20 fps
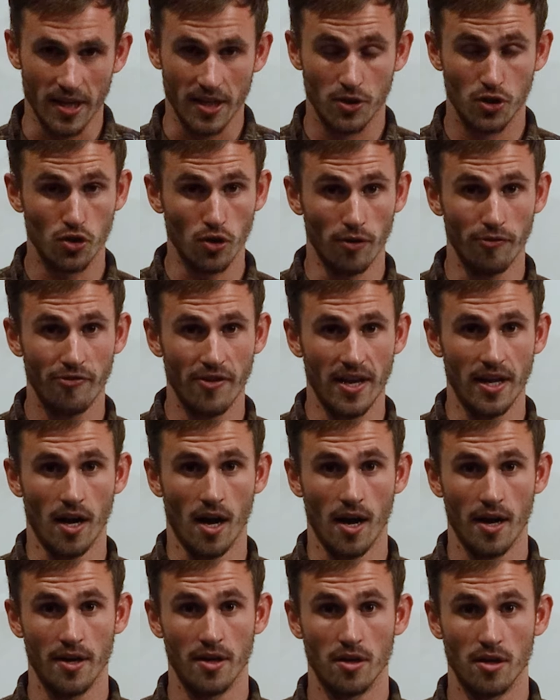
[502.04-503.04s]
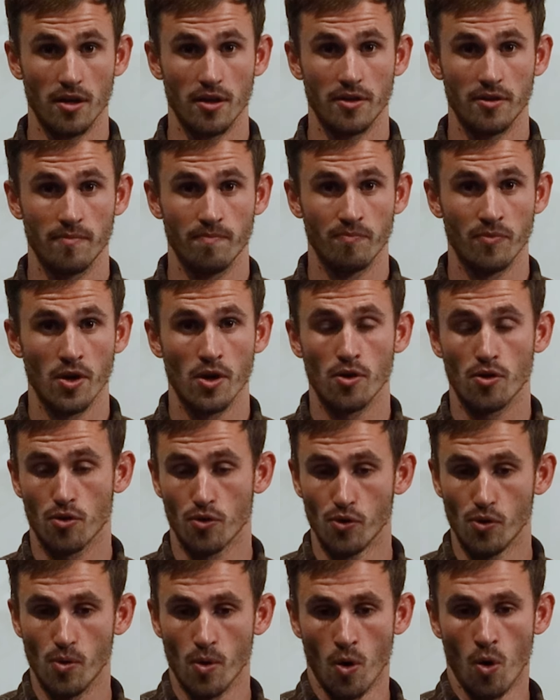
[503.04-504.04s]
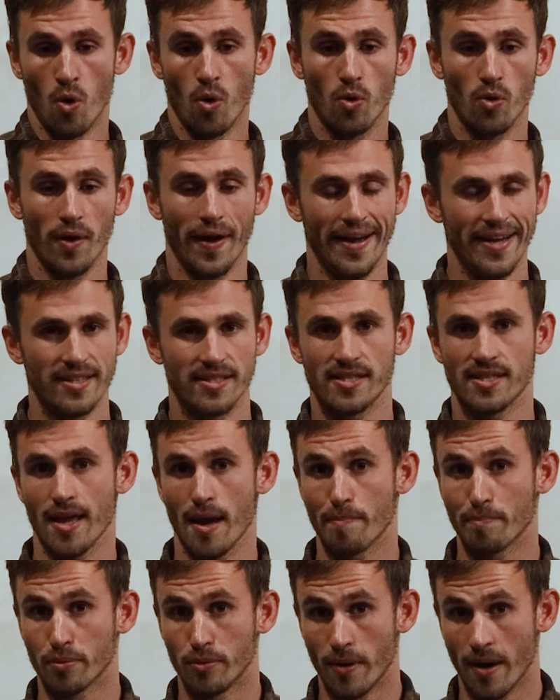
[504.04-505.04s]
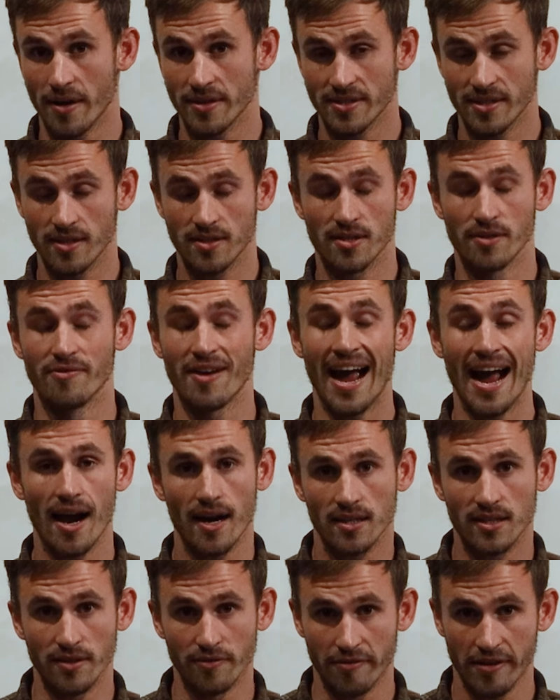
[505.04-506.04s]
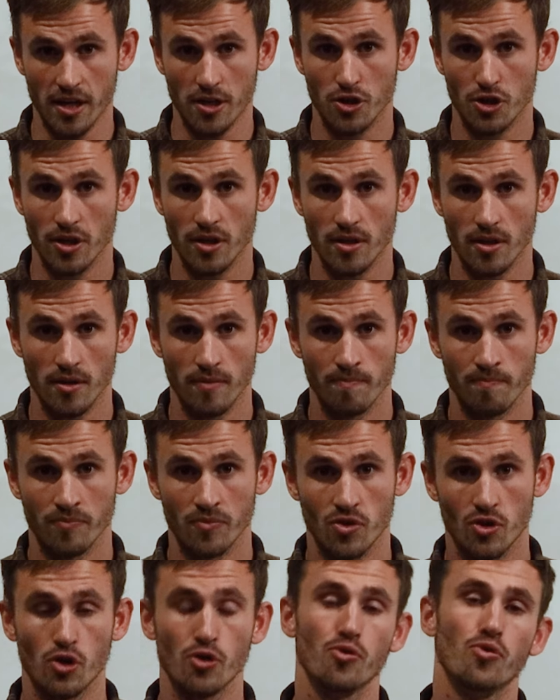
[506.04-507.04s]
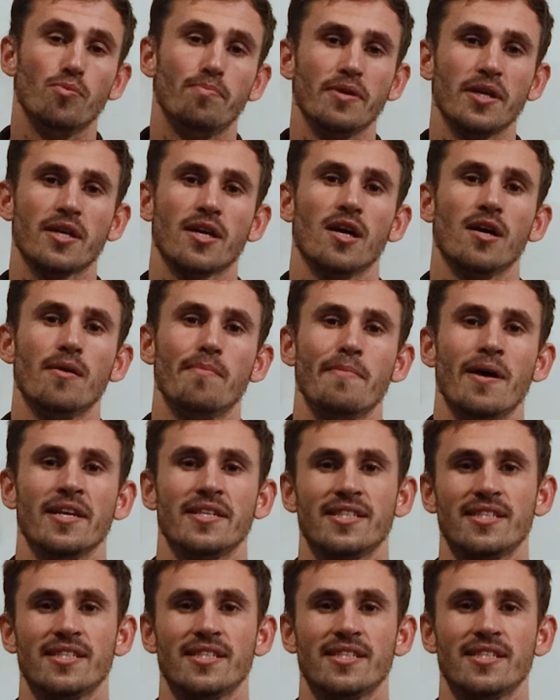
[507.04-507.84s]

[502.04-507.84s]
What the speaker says: a sulfate ion through a whole 8-step process of activation to become a